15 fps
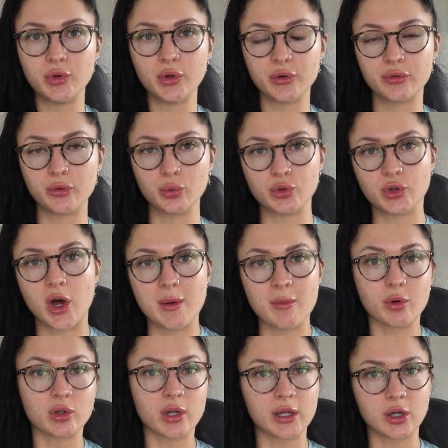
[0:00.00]
to full-time
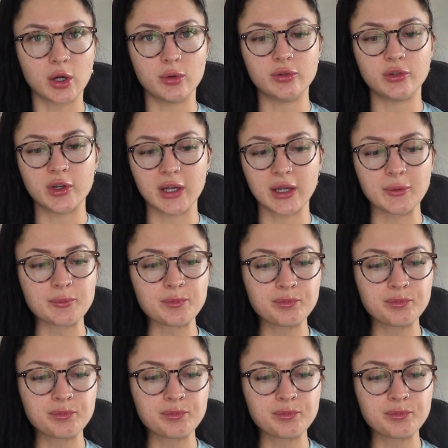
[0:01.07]
online coaching.